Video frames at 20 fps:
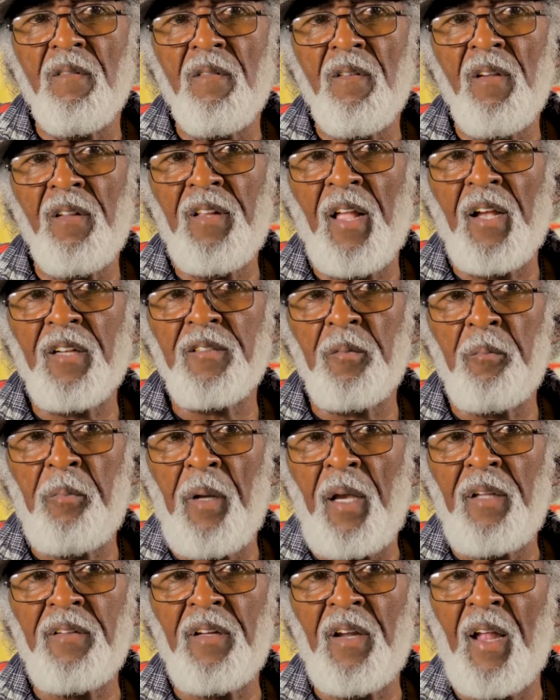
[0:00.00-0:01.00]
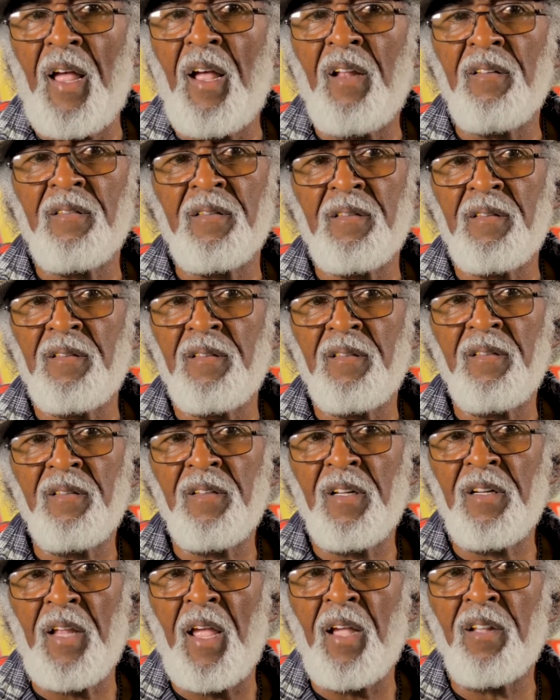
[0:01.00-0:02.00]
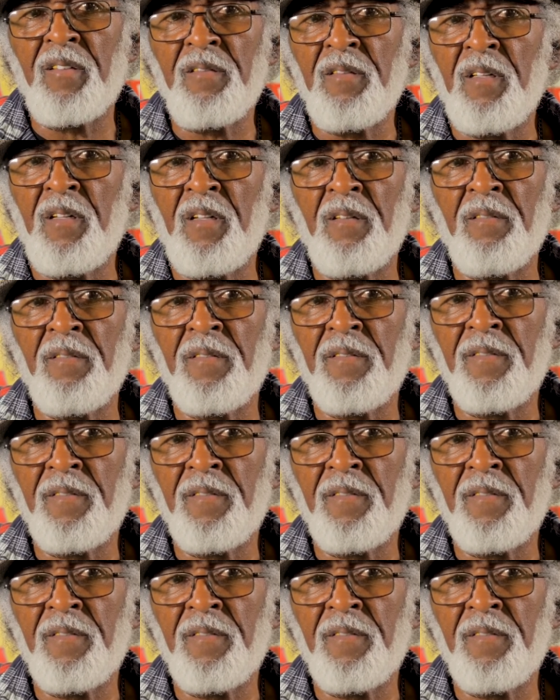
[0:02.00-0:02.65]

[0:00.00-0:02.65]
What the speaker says: It's like an abandoned island, the lack of love.